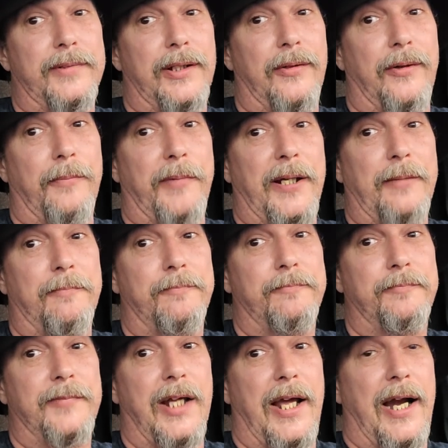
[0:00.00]
You know what I
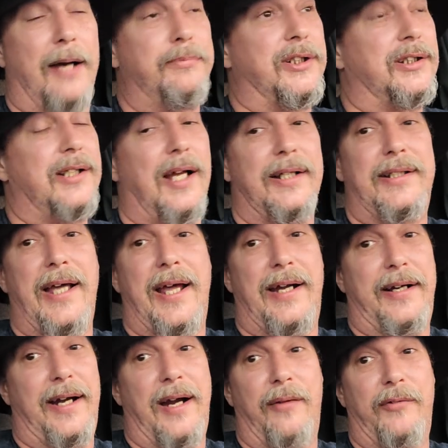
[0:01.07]
mean? And I'm just like that
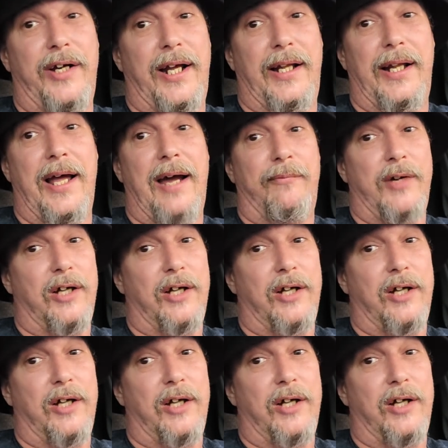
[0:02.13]
in everyday life.